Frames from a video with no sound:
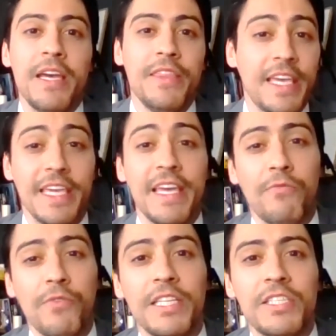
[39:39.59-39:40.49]
they can get
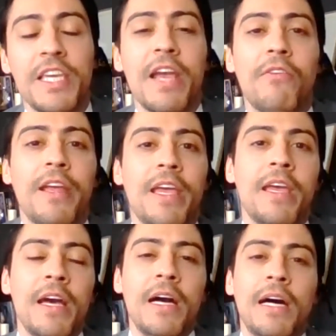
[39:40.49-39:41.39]
really scary
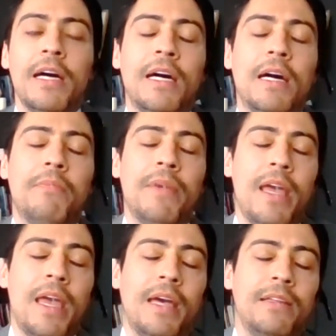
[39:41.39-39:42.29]

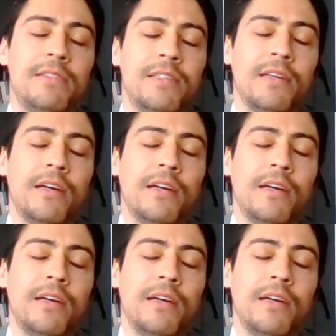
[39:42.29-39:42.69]
and